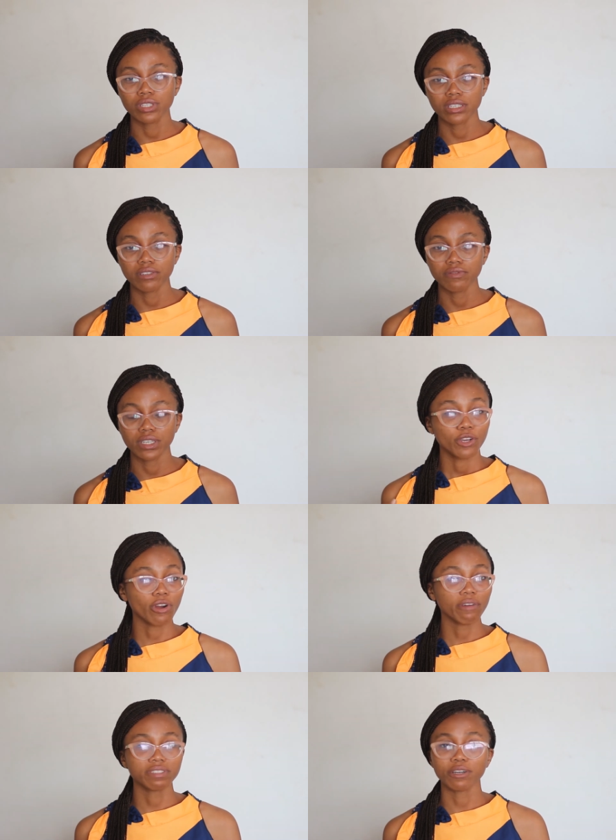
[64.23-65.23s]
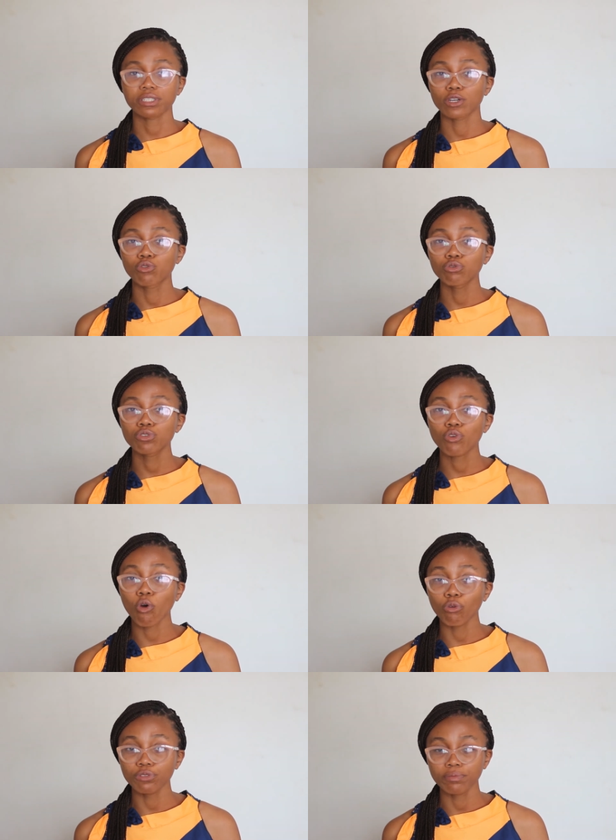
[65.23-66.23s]
CV. Craft out a good
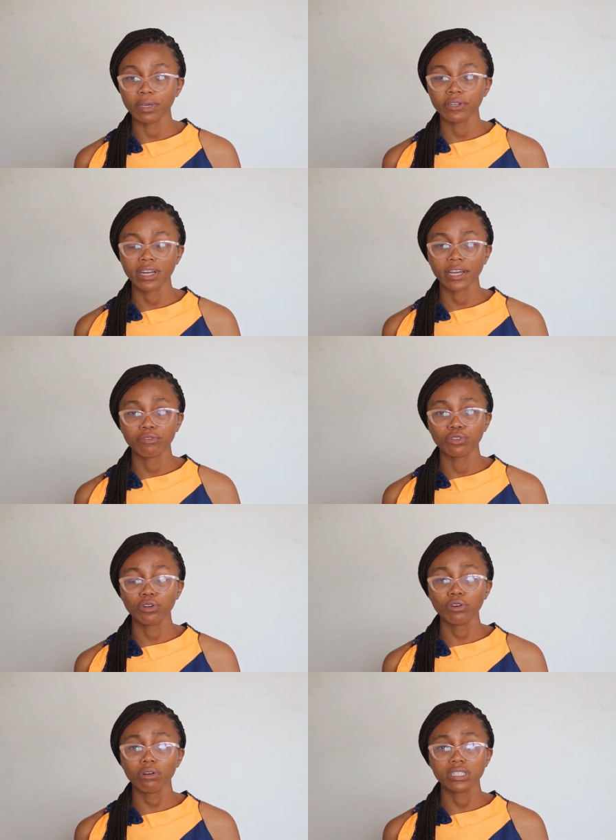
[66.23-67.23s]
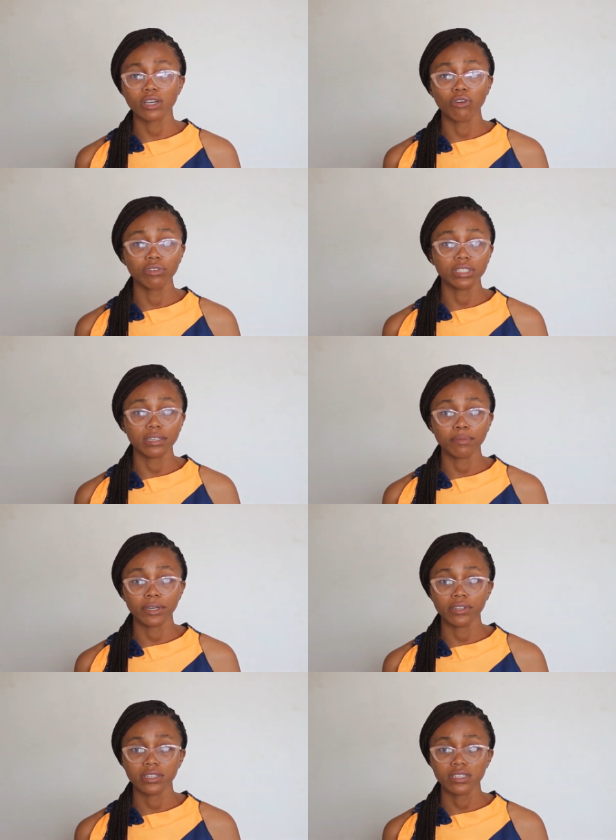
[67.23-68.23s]
cold mail. Now, if you don't know what a cold
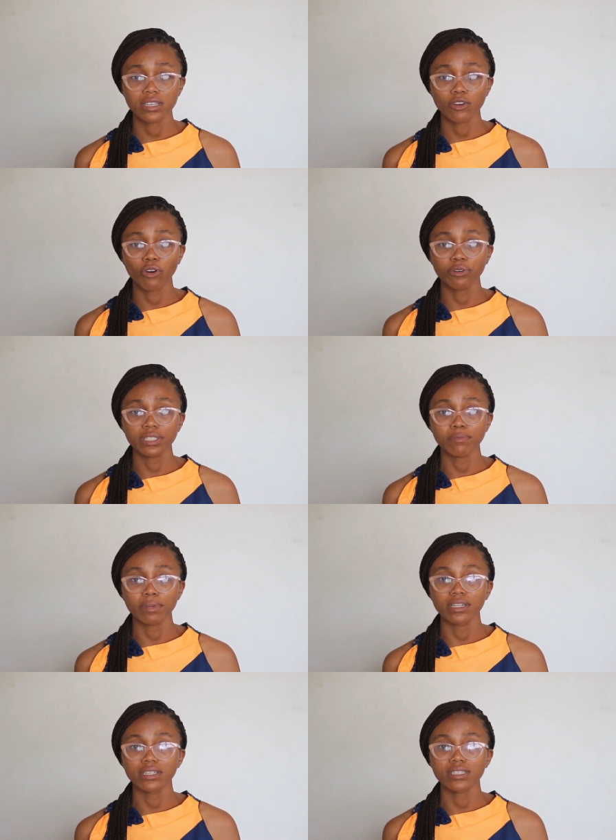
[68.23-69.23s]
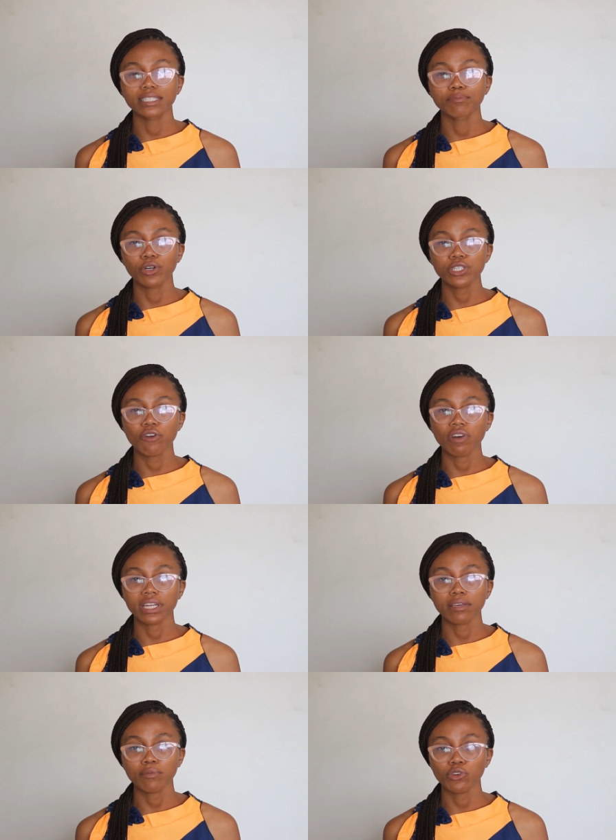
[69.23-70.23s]
email is, a cold email is the body of an
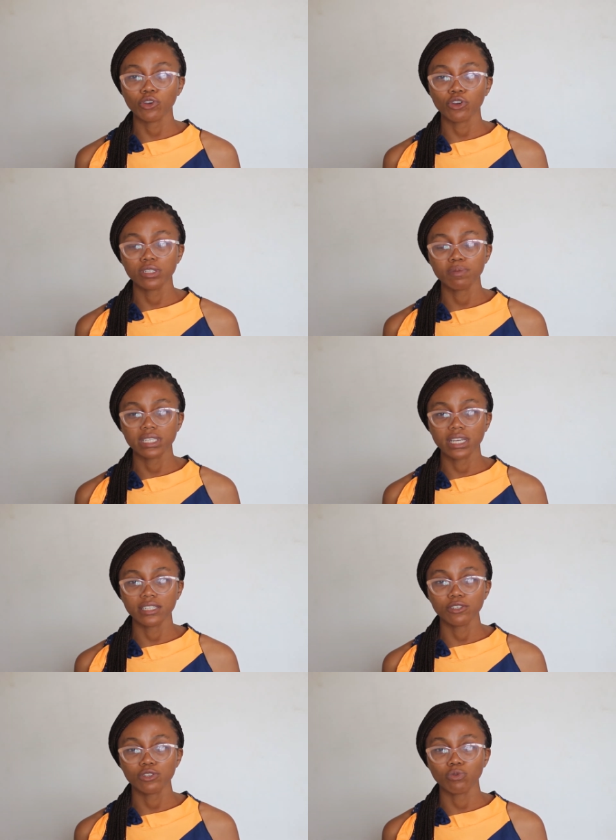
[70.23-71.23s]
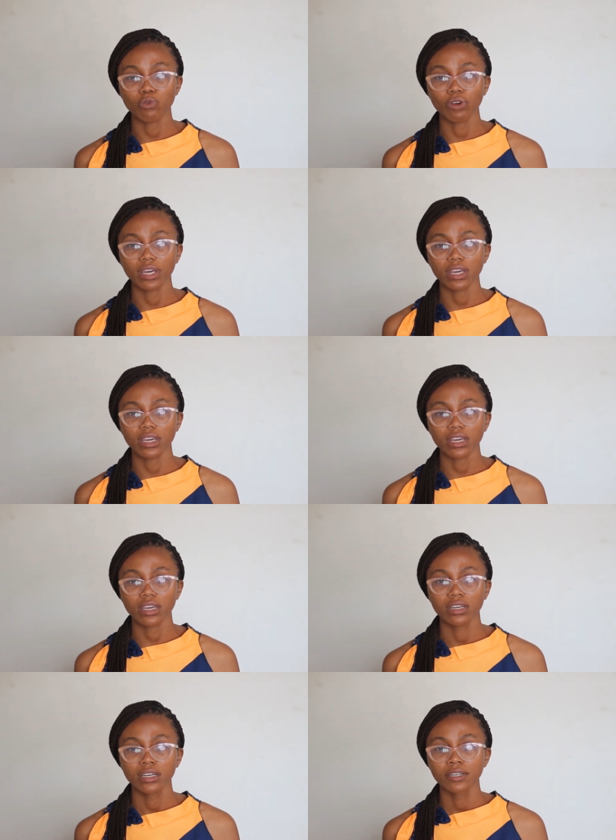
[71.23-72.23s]
email you're going to be sending to
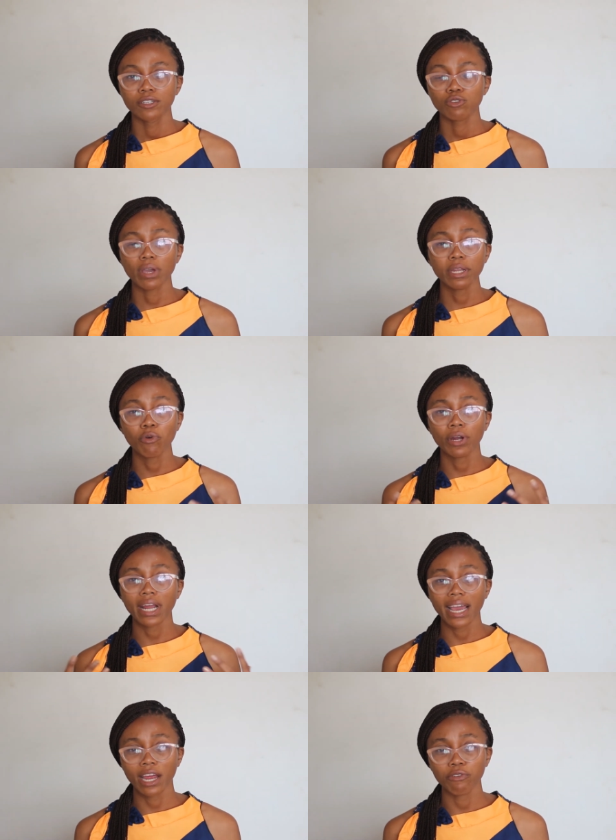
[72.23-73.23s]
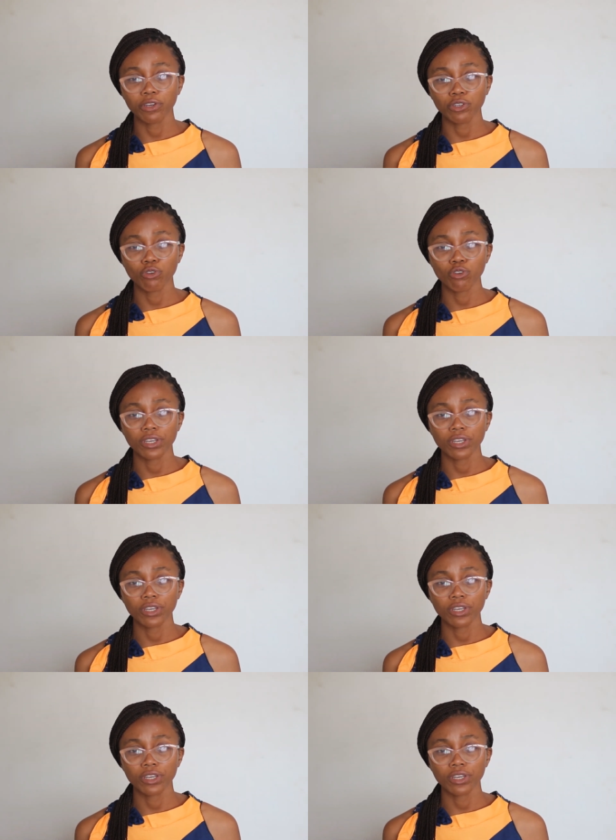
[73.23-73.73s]
anyone hiring you.